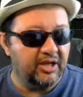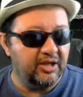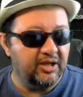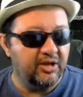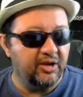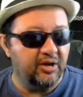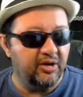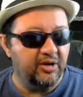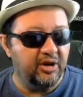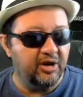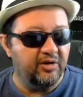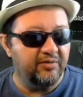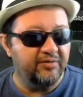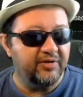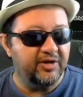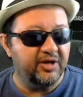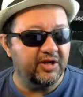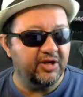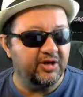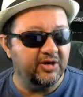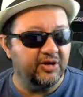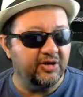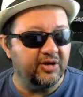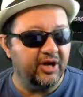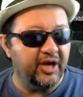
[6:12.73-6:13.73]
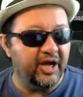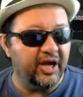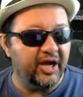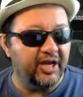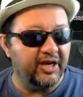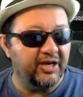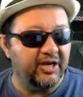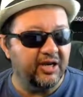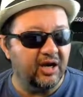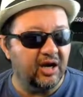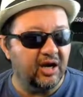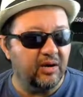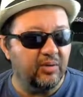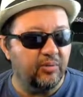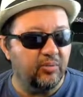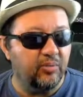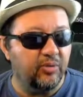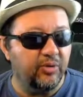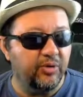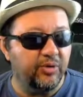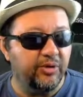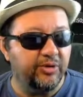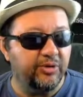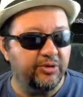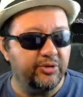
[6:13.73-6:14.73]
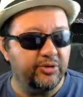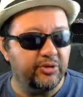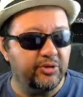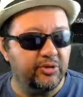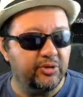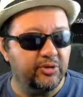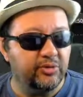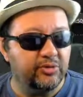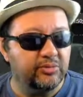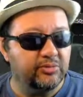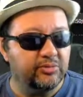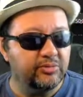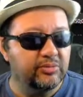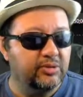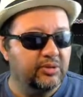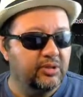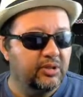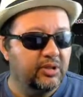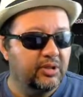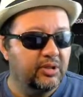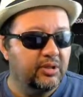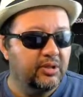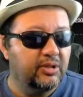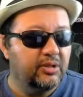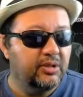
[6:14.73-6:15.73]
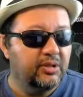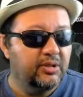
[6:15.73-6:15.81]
Okay, you go over here, and with your